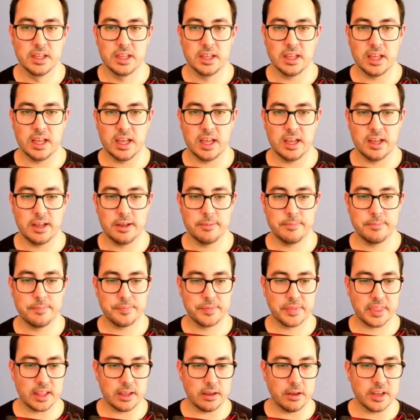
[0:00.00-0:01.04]

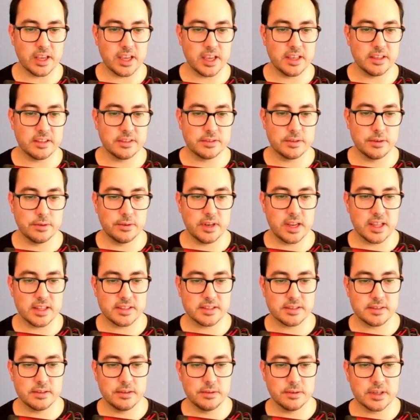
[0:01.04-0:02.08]
Okay, so let's
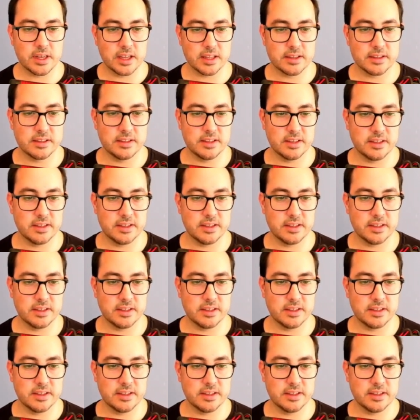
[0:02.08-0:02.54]
look at the